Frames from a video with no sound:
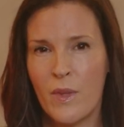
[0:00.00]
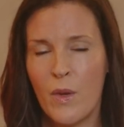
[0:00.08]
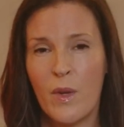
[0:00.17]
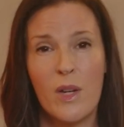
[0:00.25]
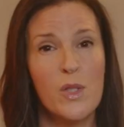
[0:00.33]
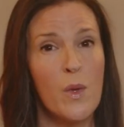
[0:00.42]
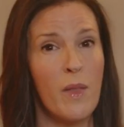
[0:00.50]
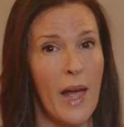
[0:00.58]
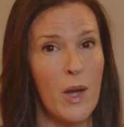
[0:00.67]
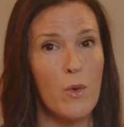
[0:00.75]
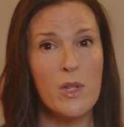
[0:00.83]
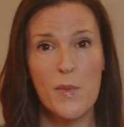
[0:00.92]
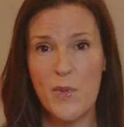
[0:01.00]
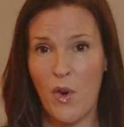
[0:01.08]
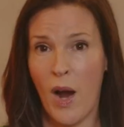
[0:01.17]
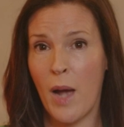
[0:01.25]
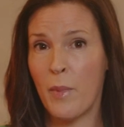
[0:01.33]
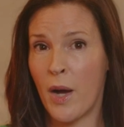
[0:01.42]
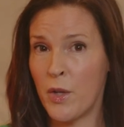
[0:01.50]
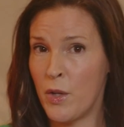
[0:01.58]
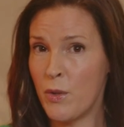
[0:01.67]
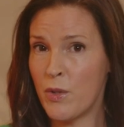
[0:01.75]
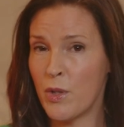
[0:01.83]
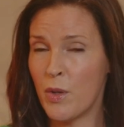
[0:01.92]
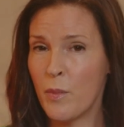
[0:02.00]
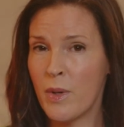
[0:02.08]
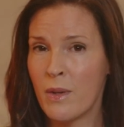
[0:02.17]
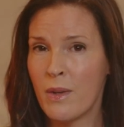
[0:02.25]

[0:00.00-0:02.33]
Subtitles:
You can also like or subscribe on YouTube